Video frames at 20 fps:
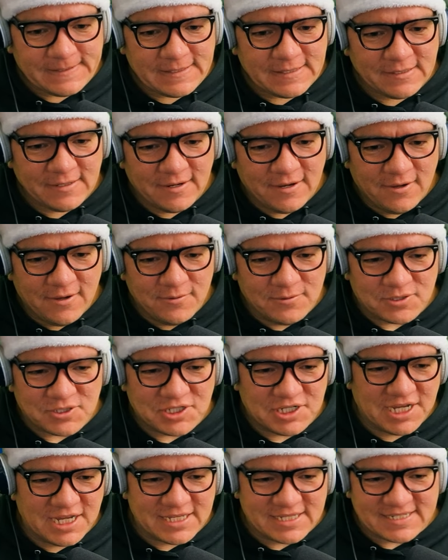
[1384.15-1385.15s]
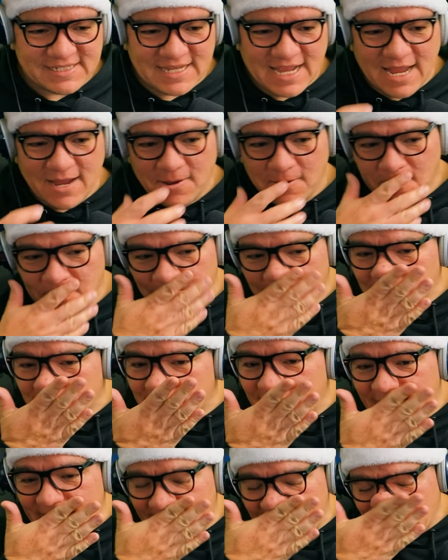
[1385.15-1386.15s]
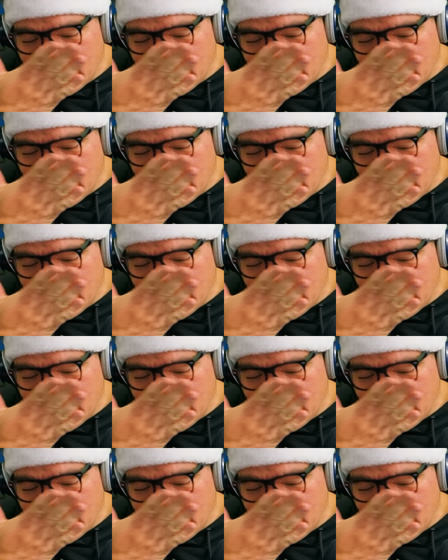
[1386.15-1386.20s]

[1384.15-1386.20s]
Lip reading: Oh, shit. Oh, God.